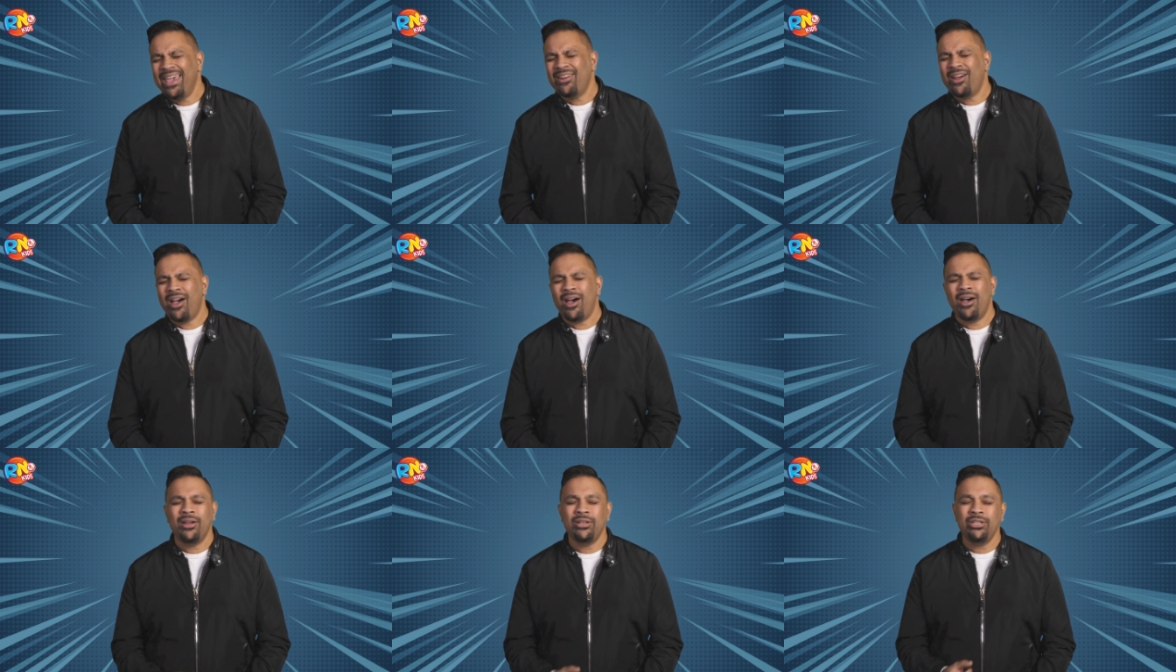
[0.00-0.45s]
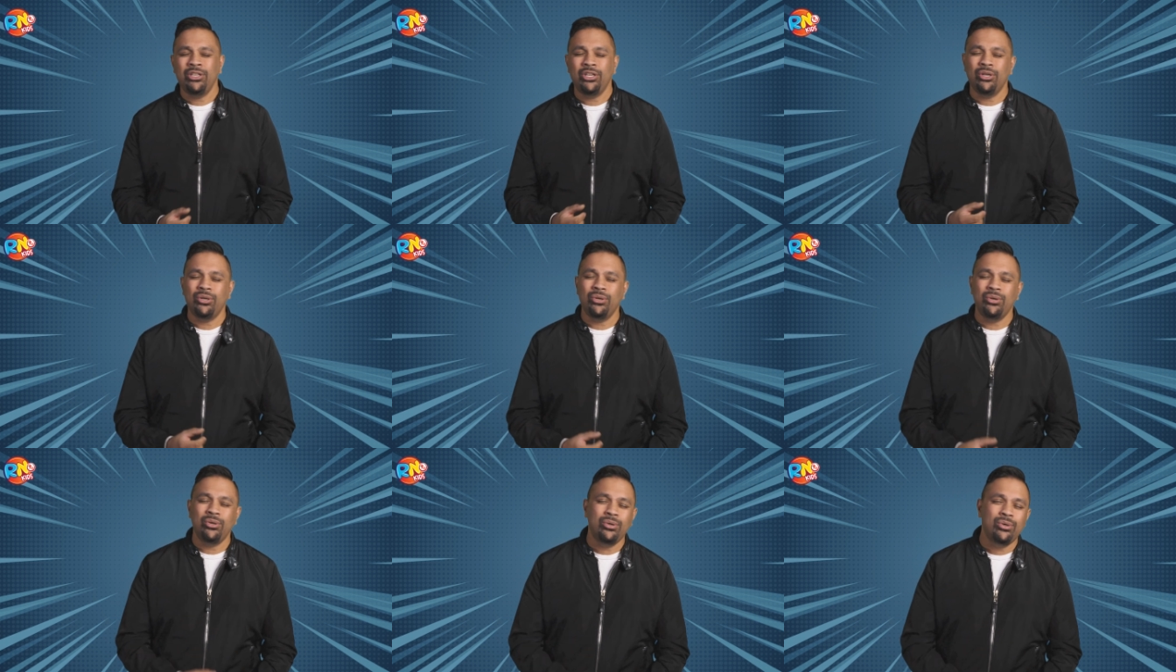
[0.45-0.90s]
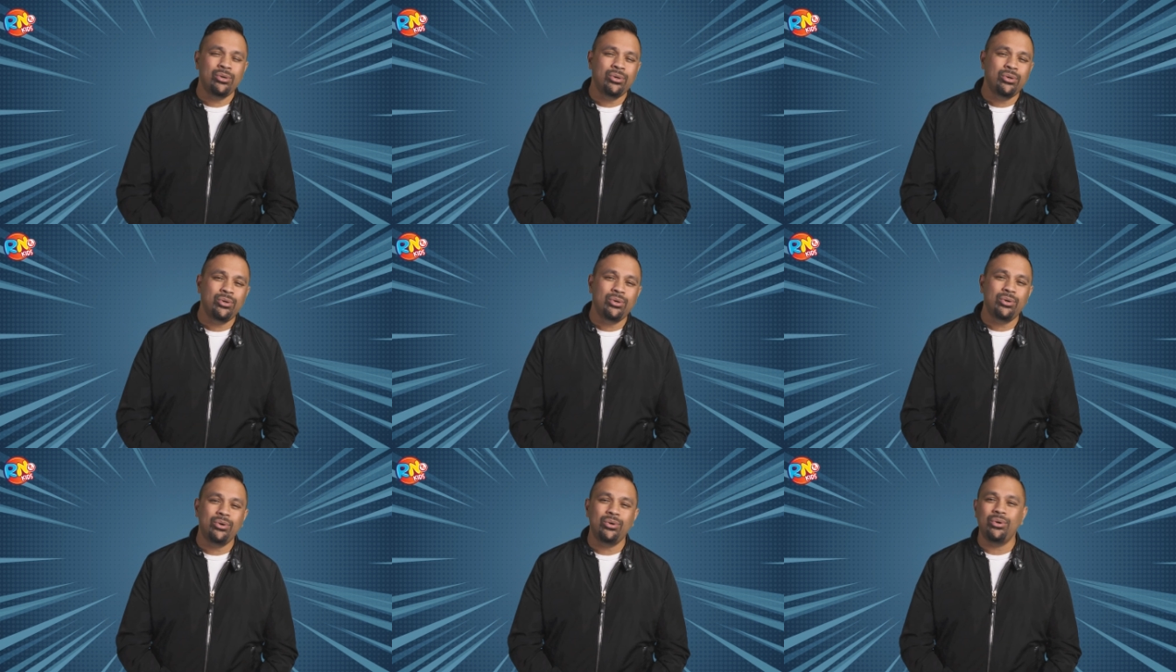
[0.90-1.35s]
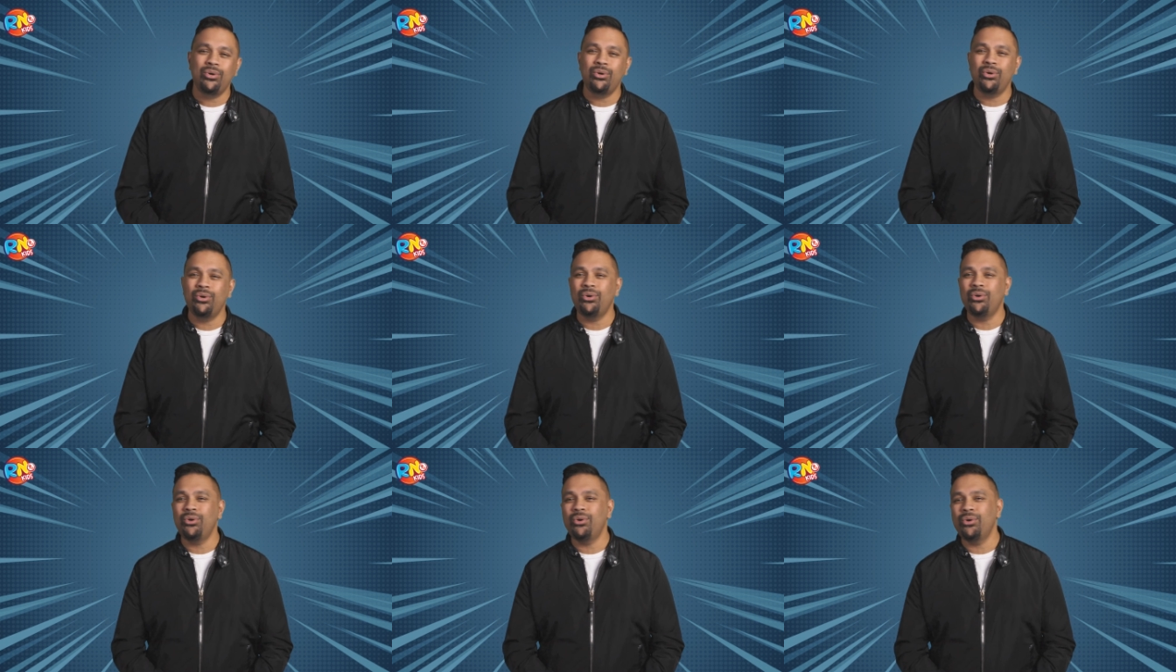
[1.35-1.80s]
on
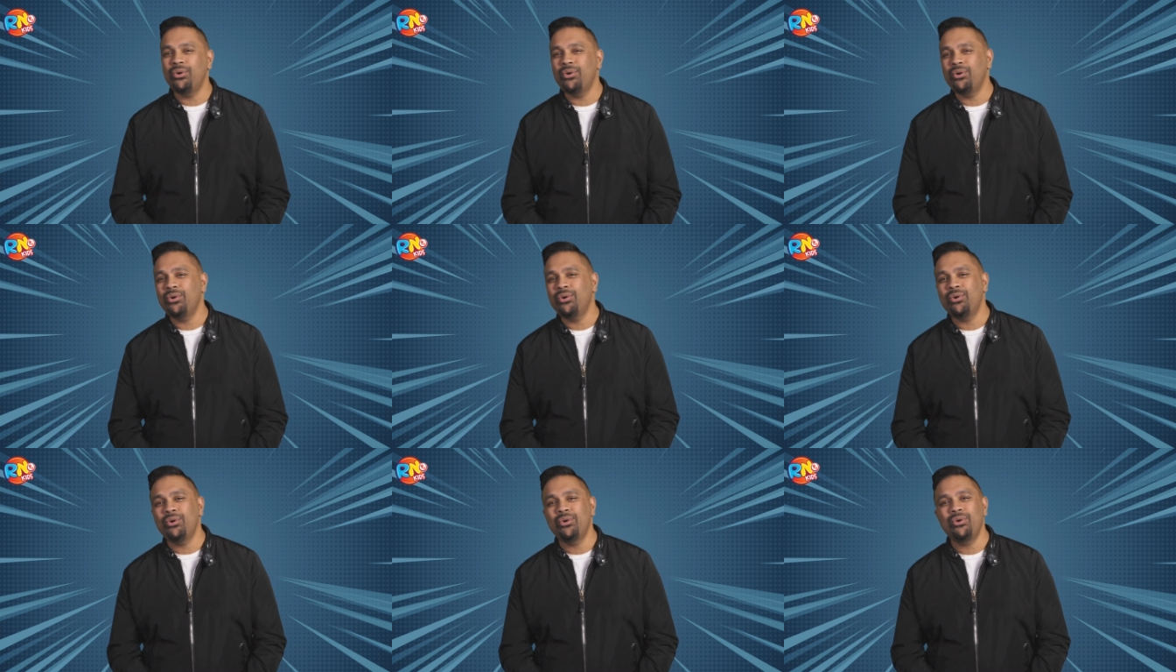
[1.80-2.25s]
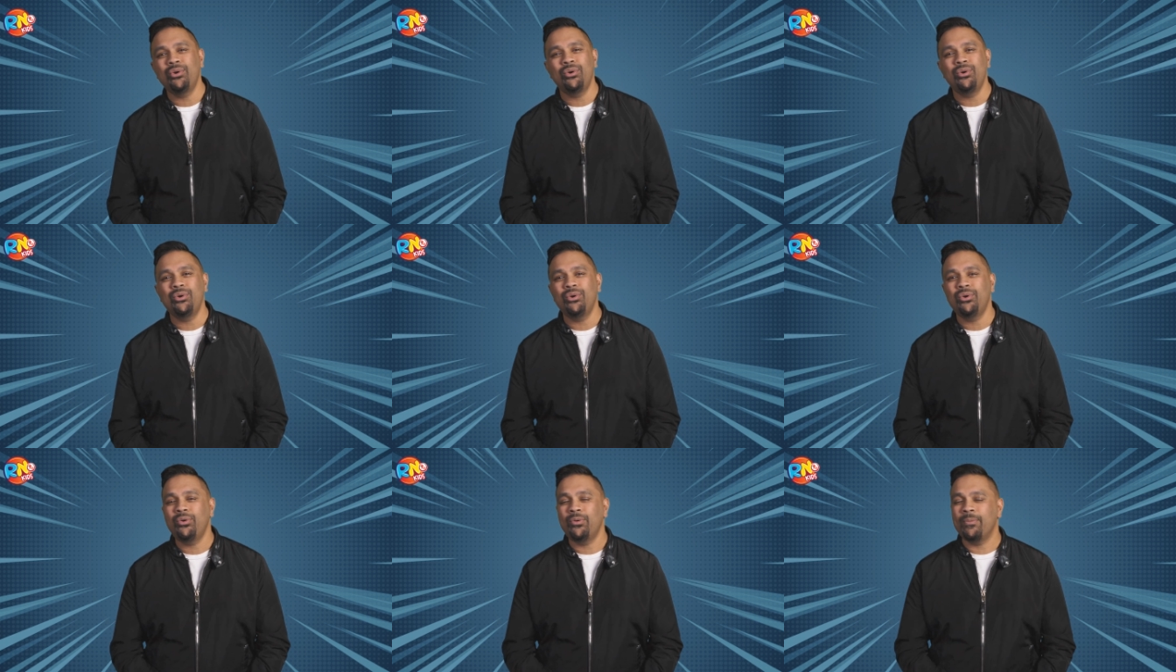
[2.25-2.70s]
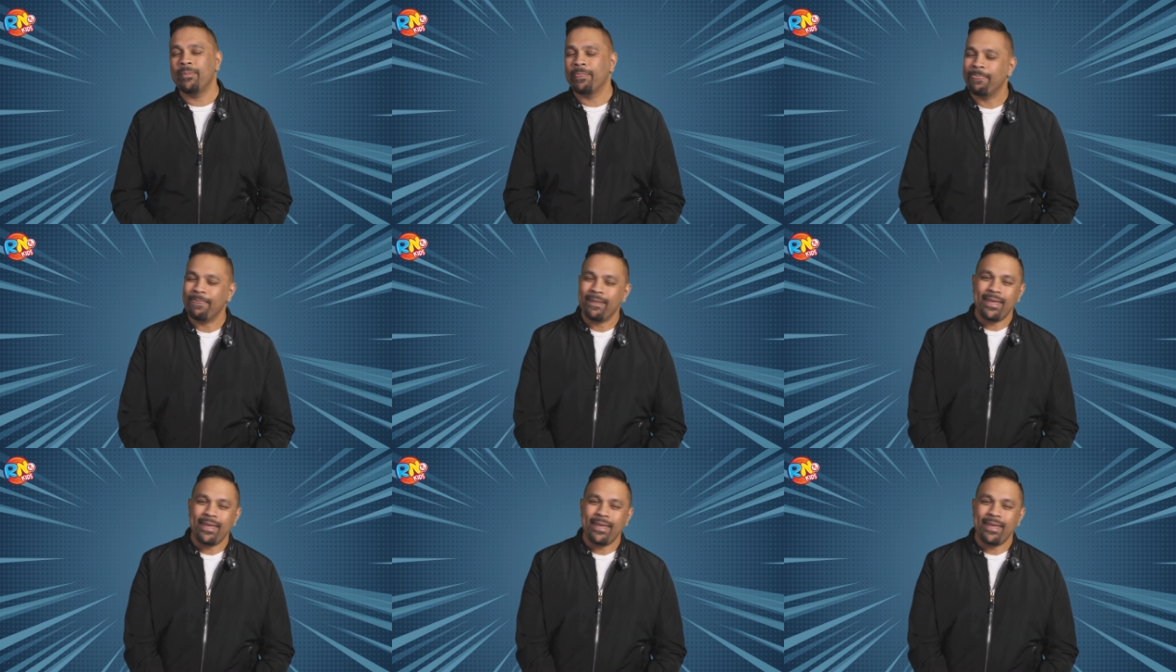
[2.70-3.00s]
you.